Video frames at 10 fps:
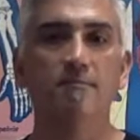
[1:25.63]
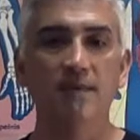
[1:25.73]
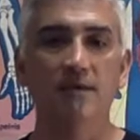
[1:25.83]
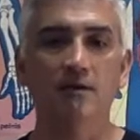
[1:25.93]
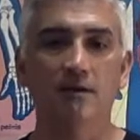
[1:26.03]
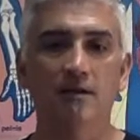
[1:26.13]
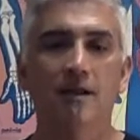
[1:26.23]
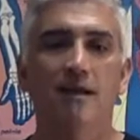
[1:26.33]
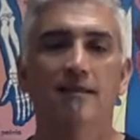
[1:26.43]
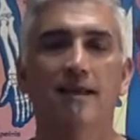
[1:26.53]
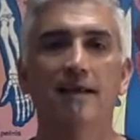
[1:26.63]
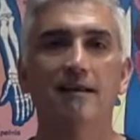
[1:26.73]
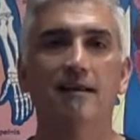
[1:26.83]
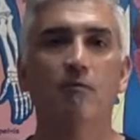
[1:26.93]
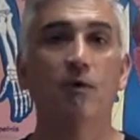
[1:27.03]
meal that
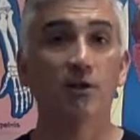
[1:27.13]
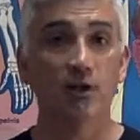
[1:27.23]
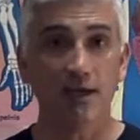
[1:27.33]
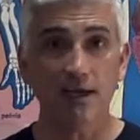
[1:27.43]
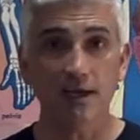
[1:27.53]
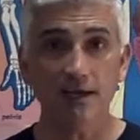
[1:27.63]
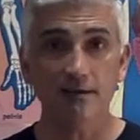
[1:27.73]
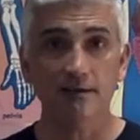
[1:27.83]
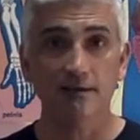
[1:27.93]
when you eat it,